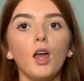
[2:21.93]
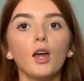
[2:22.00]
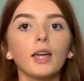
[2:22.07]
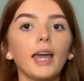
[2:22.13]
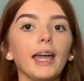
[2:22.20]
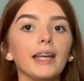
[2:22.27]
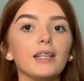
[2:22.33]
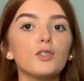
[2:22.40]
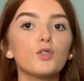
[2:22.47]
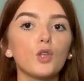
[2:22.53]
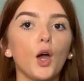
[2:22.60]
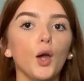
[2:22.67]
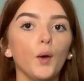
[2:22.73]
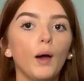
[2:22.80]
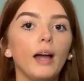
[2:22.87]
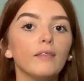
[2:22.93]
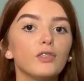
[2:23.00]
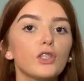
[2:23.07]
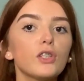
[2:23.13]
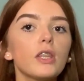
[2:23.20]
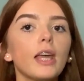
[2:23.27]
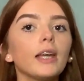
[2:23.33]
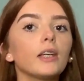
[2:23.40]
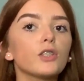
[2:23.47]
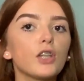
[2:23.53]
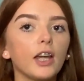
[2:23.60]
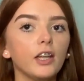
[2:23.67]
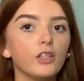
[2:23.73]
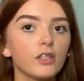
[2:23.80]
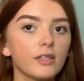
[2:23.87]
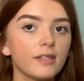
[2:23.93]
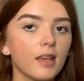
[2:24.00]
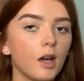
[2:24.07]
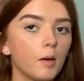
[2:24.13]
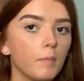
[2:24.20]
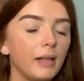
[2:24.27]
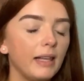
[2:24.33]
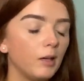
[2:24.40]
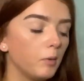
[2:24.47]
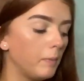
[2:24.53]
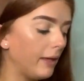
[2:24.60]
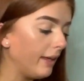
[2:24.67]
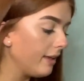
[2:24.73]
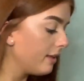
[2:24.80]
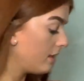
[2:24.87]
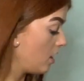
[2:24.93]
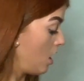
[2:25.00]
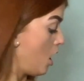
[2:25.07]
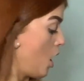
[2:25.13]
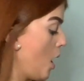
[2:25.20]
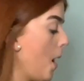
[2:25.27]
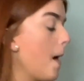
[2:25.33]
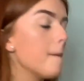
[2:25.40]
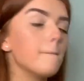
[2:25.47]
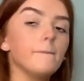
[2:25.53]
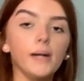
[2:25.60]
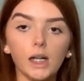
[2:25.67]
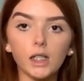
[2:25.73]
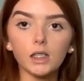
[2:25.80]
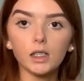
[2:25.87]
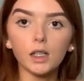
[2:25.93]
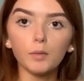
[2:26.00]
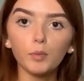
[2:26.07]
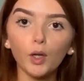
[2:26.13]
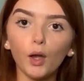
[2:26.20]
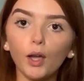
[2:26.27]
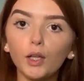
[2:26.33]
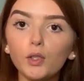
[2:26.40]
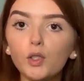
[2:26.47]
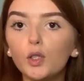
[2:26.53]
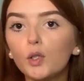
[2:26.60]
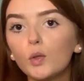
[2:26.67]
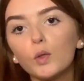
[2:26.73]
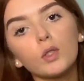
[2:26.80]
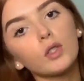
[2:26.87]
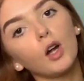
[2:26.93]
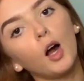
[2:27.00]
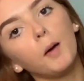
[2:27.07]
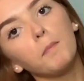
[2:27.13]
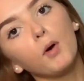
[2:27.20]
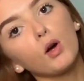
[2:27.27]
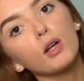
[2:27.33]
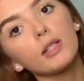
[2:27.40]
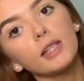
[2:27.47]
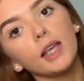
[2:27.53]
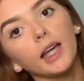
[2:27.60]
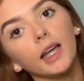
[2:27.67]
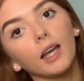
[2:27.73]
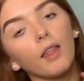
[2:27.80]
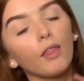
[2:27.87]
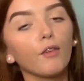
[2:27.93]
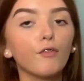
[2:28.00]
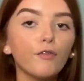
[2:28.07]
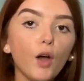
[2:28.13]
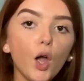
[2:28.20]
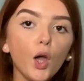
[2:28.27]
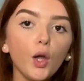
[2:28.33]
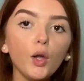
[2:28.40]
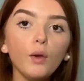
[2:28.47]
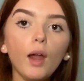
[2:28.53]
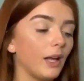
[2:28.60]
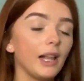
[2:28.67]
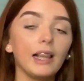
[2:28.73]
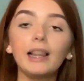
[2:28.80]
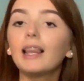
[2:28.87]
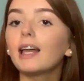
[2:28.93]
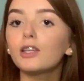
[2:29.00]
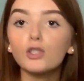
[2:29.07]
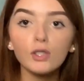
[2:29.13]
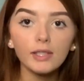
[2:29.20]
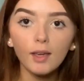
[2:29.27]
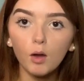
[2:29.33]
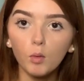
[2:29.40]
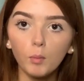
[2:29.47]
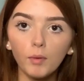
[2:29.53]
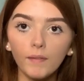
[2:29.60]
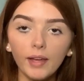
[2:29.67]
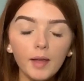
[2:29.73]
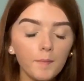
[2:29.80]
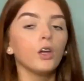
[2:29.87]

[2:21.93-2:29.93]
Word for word: Okay, so I've just like changed this up a little bit, but I'm going to start unboxing the phone. Let's just get on with it.